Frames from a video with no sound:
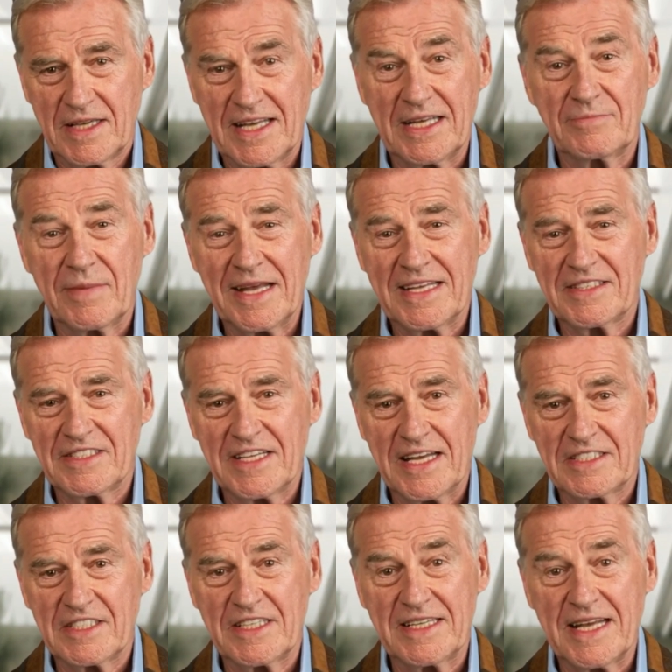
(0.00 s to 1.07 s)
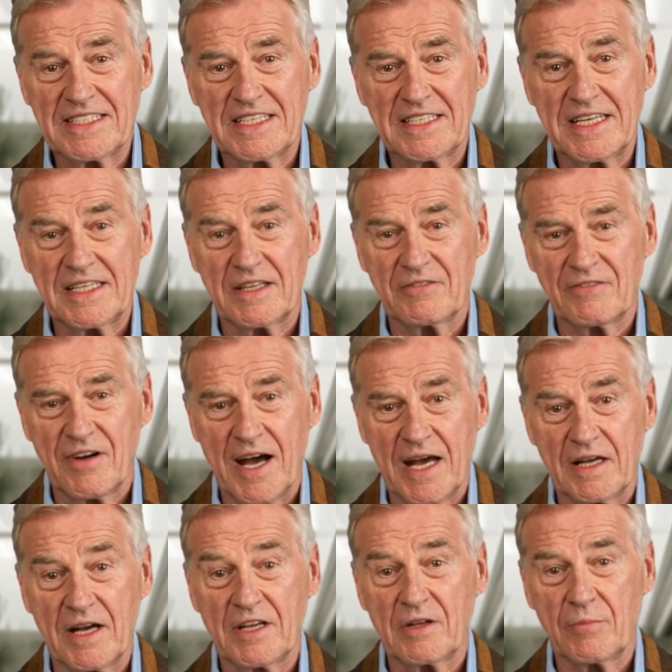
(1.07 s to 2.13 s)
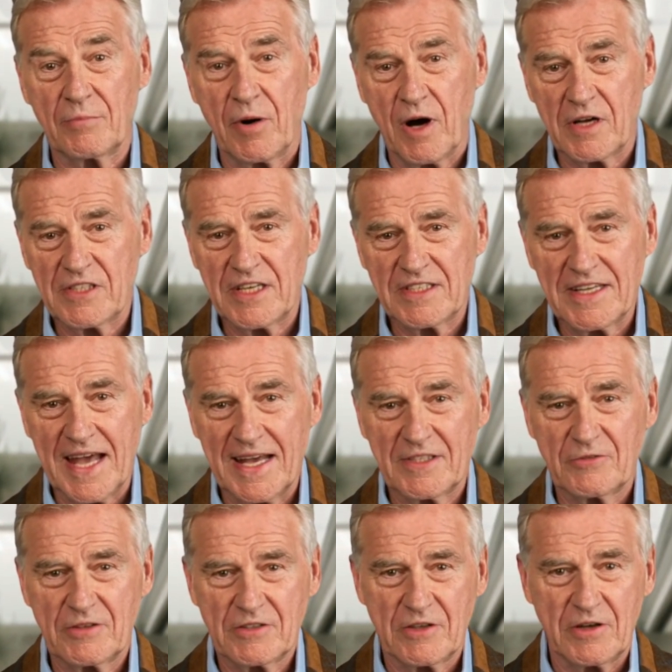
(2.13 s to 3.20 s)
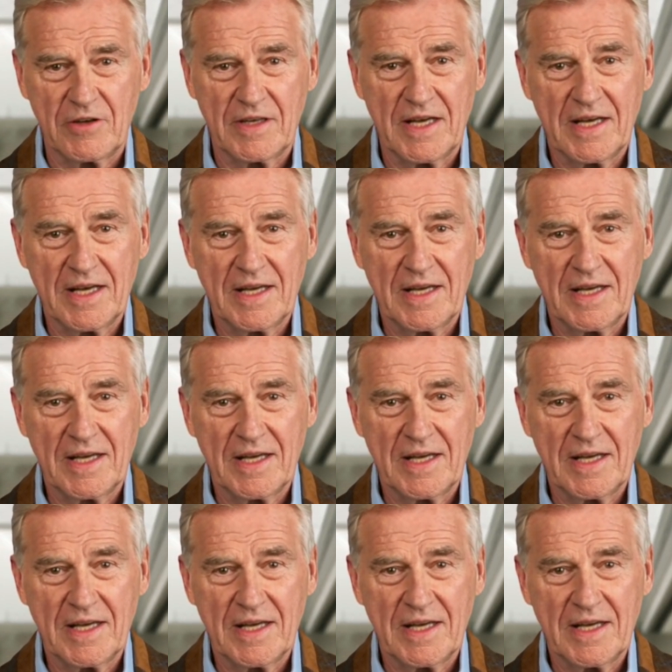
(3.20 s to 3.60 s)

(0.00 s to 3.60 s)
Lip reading: In many states, the entity can file a composite tax return